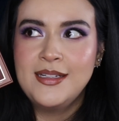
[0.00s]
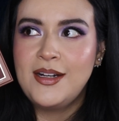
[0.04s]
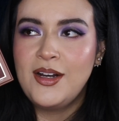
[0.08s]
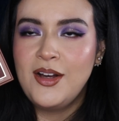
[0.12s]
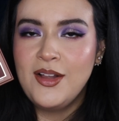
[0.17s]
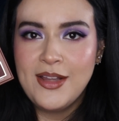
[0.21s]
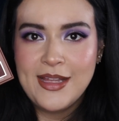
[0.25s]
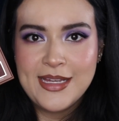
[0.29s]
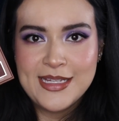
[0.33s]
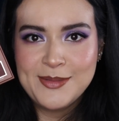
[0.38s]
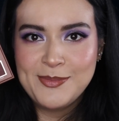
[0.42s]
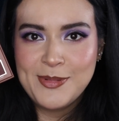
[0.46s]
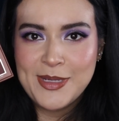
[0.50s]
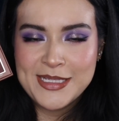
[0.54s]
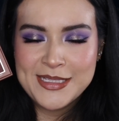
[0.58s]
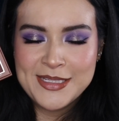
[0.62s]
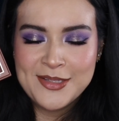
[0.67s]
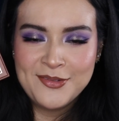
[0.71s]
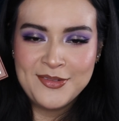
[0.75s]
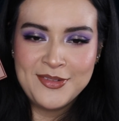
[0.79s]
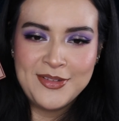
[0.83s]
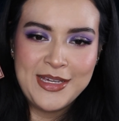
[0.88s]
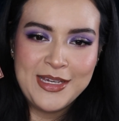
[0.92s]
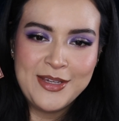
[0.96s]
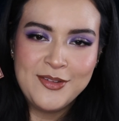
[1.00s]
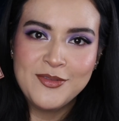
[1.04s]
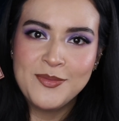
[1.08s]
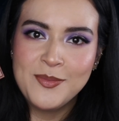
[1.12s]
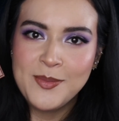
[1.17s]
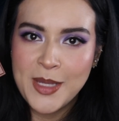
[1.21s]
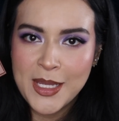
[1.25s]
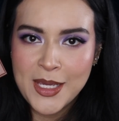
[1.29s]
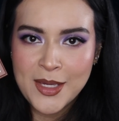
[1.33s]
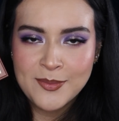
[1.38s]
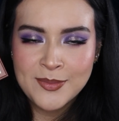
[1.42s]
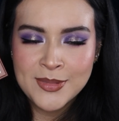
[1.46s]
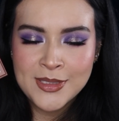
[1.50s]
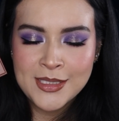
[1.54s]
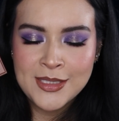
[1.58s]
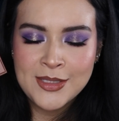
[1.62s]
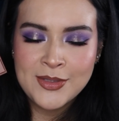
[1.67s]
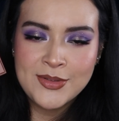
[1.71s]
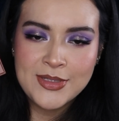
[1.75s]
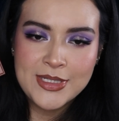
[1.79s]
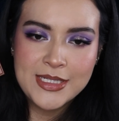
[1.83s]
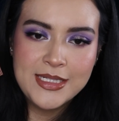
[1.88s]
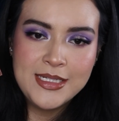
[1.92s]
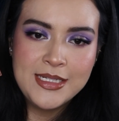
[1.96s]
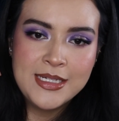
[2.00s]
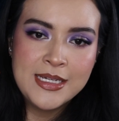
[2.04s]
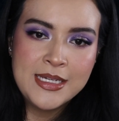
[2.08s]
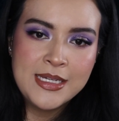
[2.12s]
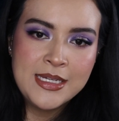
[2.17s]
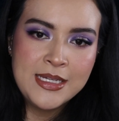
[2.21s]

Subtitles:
all aspects of life, makeup included.